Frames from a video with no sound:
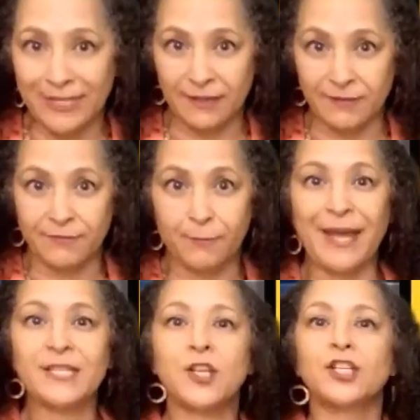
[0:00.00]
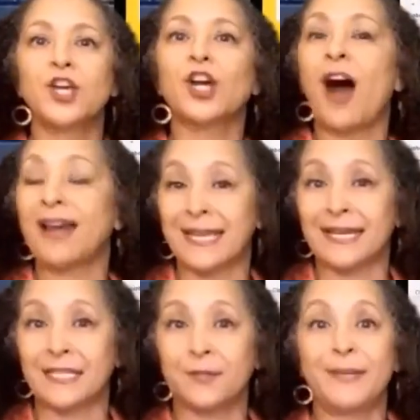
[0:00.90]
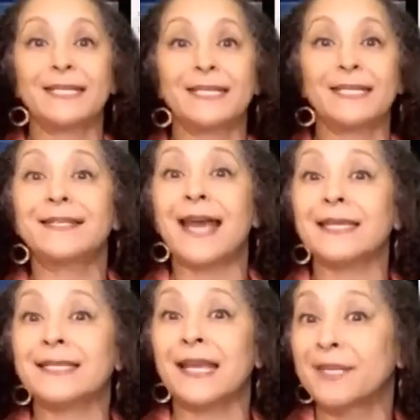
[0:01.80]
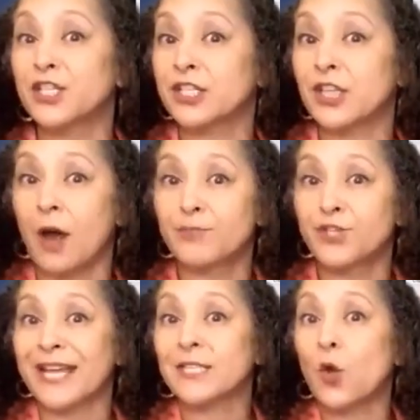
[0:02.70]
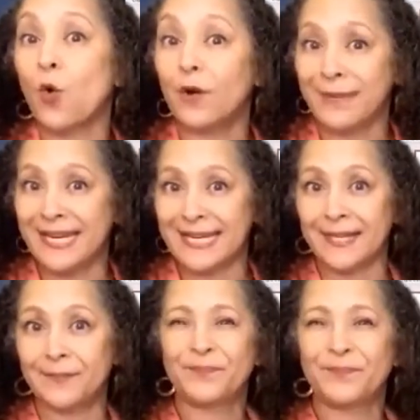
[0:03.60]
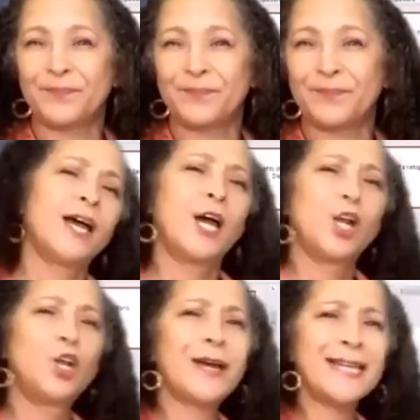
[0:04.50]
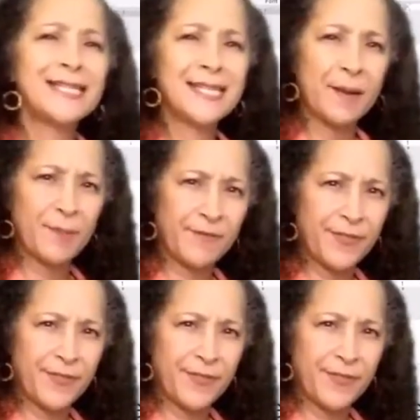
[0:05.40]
based on your content, be it text, images, objects, or media. Look at some of the